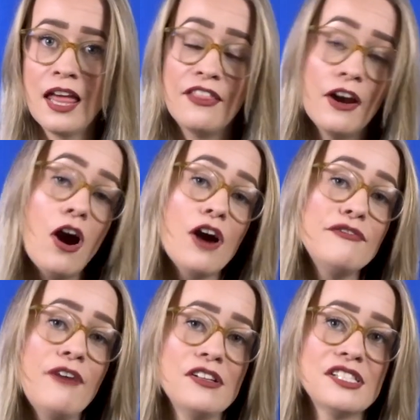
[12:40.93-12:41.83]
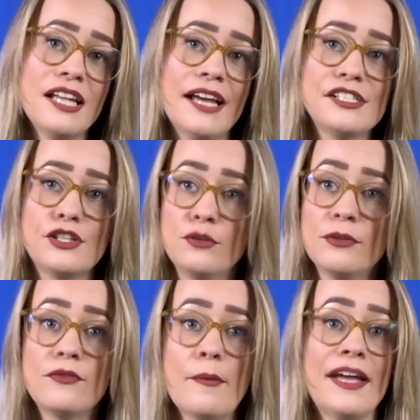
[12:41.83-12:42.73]
There are fossilized
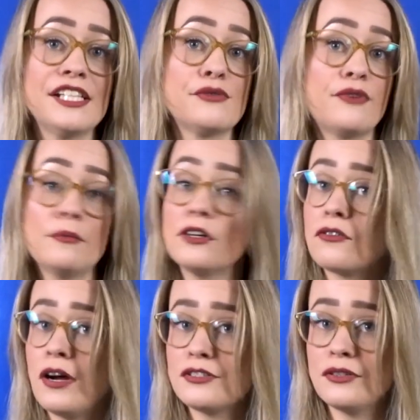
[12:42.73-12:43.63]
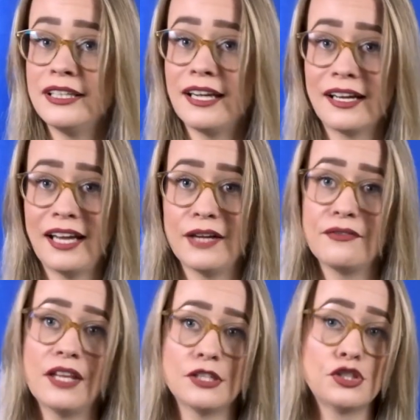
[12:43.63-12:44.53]
human remains from the Gran Dolina cave
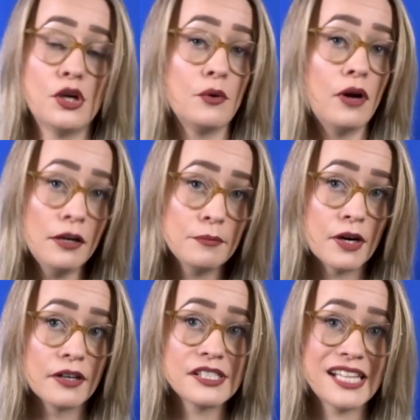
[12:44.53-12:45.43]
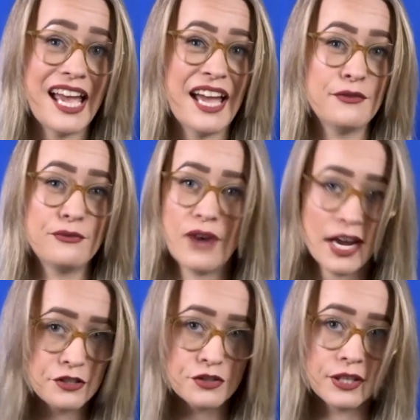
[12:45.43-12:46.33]
that show cut marks and
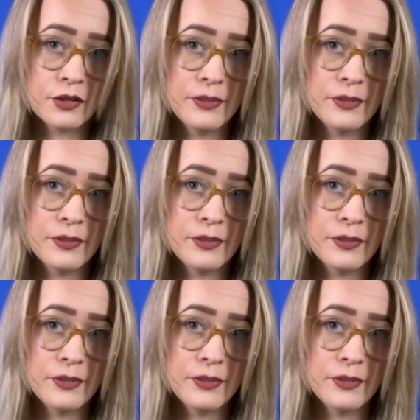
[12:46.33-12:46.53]
fracturing,